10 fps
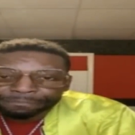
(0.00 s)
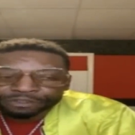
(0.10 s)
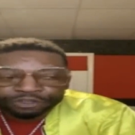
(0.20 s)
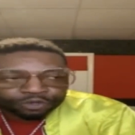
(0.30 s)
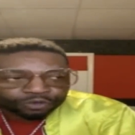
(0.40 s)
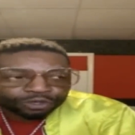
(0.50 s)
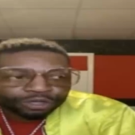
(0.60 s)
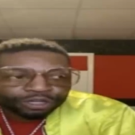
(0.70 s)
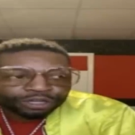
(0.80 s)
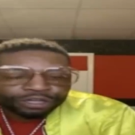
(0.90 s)
So,
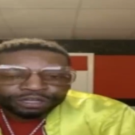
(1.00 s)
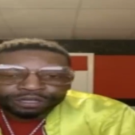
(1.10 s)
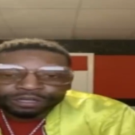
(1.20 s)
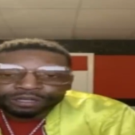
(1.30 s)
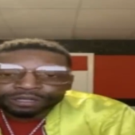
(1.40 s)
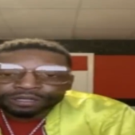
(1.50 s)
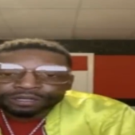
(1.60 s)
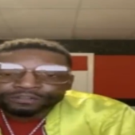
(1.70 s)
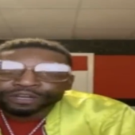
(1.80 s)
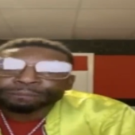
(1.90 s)

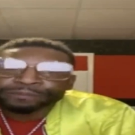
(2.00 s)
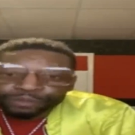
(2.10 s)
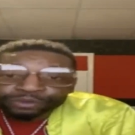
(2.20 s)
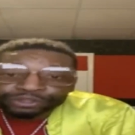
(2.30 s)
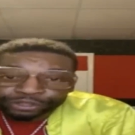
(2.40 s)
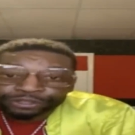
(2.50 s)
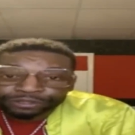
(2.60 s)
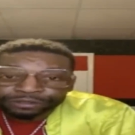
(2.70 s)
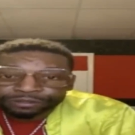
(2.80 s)
the abuser